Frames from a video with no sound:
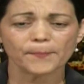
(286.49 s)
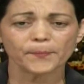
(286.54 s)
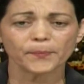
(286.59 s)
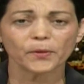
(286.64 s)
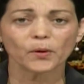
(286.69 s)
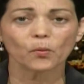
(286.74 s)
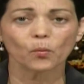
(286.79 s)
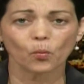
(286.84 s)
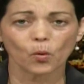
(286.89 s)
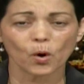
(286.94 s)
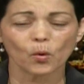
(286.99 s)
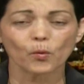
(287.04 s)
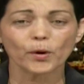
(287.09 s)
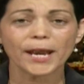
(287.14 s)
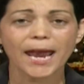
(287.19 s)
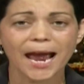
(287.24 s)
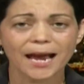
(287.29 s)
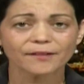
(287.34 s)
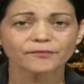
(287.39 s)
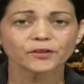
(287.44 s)
what we
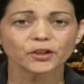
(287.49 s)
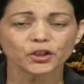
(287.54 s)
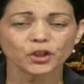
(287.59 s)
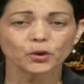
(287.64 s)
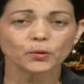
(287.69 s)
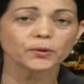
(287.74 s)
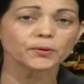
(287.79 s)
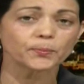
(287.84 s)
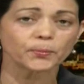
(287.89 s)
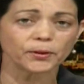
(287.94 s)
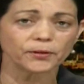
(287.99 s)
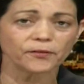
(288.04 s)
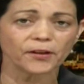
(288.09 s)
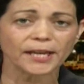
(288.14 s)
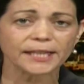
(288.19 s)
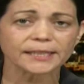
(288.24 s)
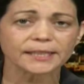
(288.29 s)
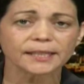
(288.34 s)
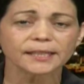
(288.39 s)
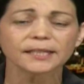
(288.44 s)
have to do is
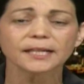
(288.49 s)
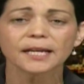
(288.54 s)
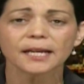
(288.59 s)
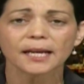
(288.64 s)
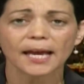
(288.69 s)
prevent it,